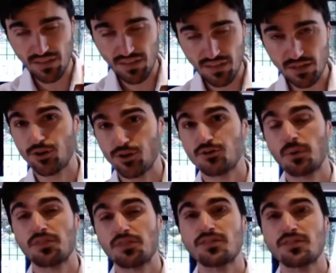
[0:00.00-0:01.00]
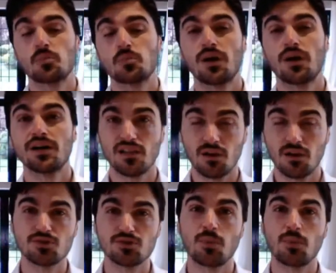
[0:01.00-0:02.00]
Now it'll go into my thoracic spine,
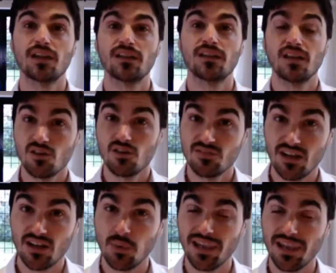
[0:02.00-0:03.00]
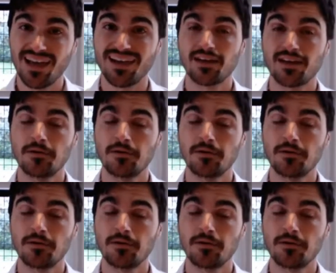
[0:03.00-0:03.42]
lumbar spine, down to my leg.